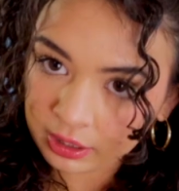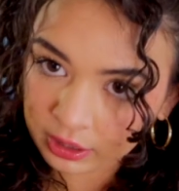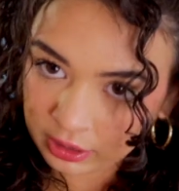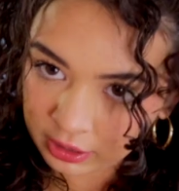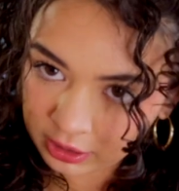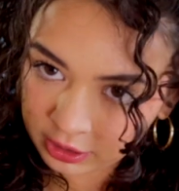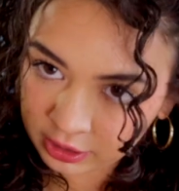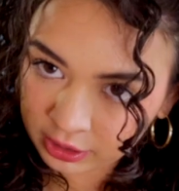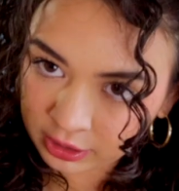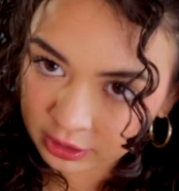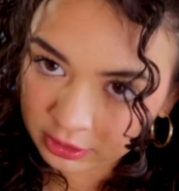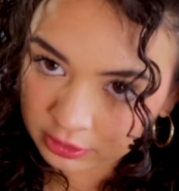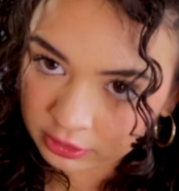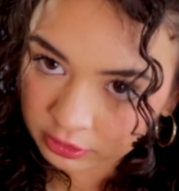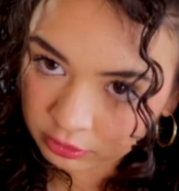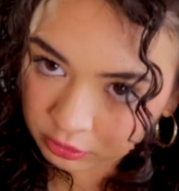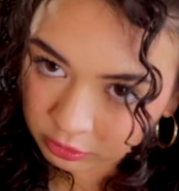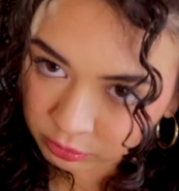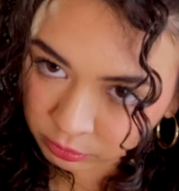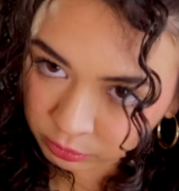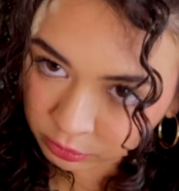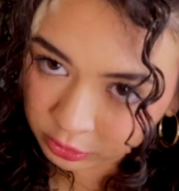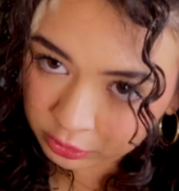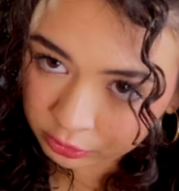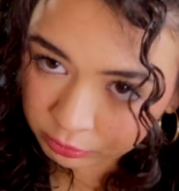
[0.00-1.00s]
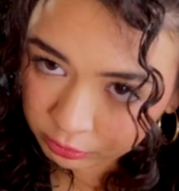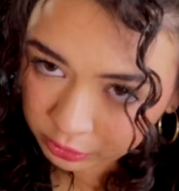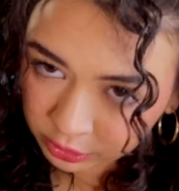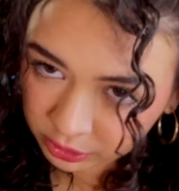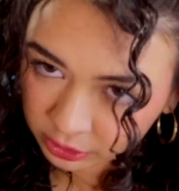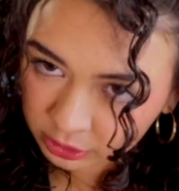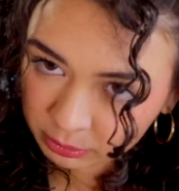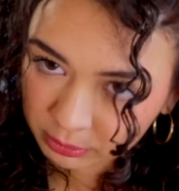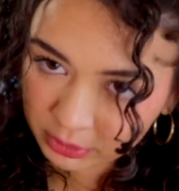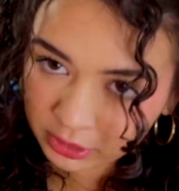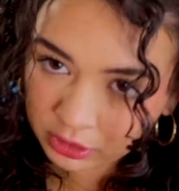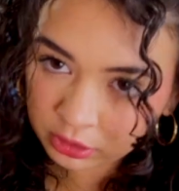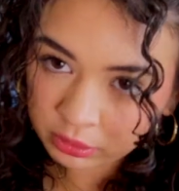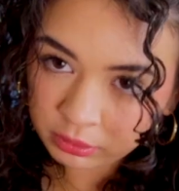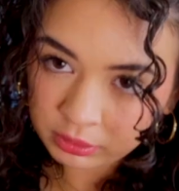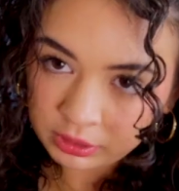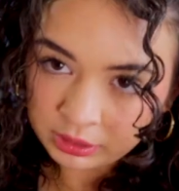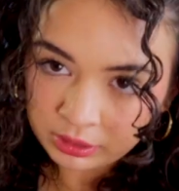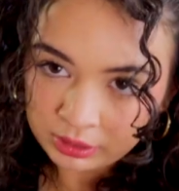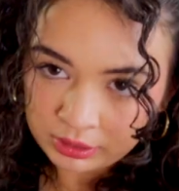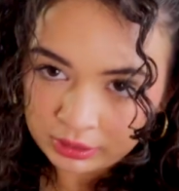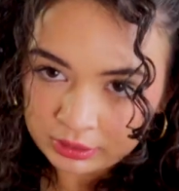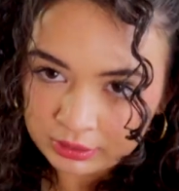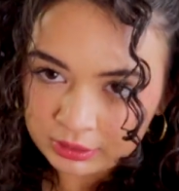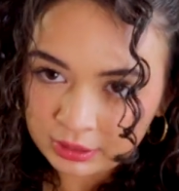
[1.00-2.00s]
And what we're going to be
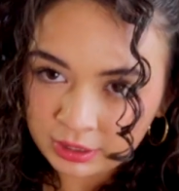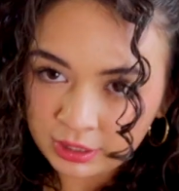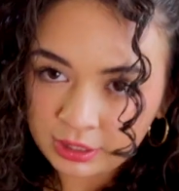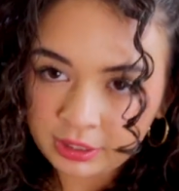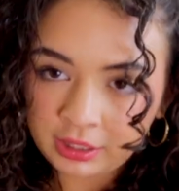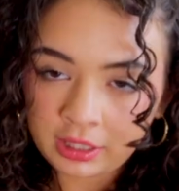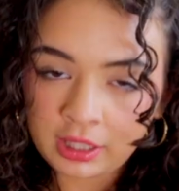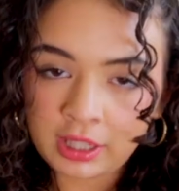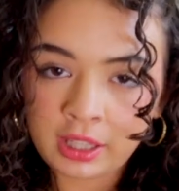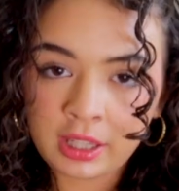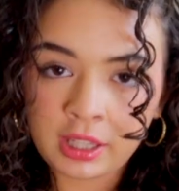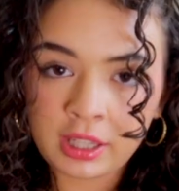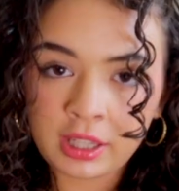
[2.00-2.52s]
doing is like